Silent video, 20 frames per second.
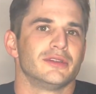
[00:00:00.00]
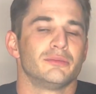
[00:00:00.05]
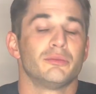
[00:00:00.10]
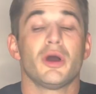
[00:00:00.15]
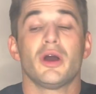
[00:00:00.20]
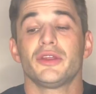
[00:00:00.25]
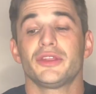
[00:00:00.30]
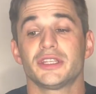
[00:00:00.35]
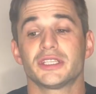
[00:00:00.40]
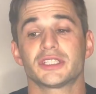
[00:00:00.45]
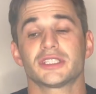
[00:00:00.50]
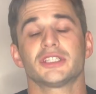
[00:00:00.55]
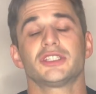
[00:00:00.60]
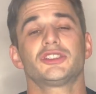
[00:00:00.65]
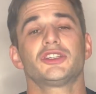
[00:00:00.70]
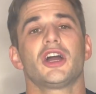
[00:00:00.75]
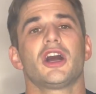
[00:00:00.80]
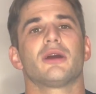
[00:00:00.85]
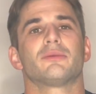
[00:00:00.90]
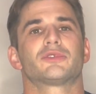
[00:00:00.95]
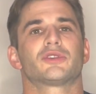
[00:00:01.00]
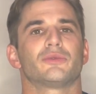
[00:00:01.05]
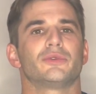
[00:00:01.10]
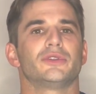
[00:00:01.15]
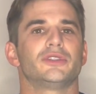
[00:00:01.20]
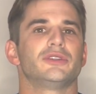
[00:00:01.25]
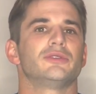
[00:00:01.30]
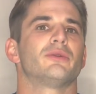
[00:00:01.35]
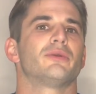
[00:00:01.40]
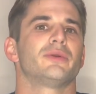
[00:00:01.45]
But this is a job, so we
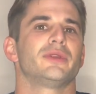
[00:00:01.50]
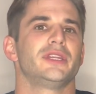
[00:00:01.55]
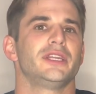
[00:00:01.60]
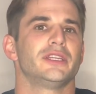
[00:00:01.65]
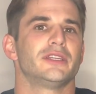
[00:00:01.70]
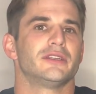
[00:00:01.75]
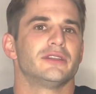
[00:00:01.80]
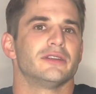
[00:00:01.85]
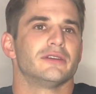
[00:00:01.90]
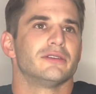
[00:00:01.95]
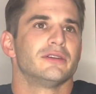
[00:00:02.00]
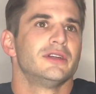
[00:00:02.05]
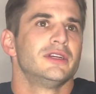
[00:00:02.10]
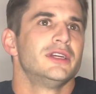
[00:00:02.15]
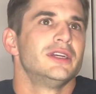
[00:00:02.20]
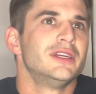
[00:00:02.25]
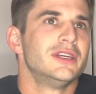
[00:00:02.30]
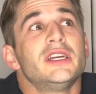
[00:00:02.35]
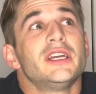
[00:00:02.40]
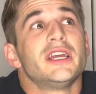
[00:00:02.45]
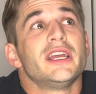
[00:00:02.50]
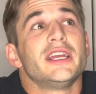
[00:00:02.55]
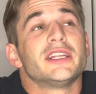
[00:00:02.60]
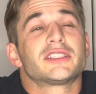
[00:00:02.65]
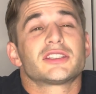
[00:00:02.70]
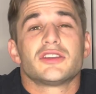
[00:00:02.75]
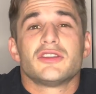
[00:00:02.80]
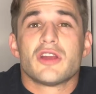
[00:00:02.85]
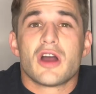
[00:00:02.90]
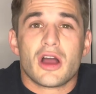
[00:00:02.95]
do what we need to do.
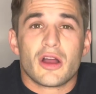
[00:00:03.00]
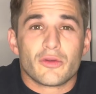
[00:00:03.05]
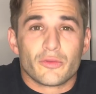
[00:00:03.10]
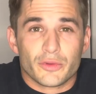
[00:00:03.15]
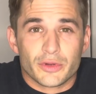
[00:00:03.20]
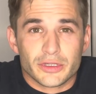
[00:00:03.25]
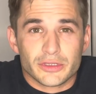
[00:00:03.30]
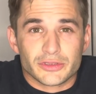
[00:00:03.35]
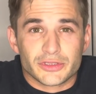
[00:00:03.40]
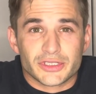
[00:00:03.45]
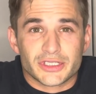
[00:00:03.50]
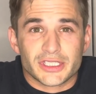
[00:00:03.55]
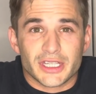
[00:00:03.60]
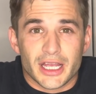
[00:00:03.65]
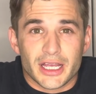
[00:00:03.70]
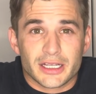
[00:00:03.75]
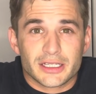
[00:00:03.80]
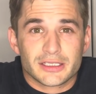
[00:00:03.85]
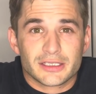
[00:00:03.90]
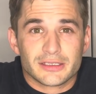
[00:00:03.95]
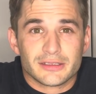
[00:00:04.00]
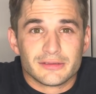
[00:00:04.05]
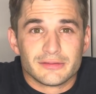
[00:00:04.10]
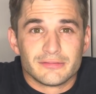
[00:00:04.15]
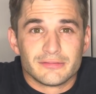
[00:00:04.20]
It's not real sex.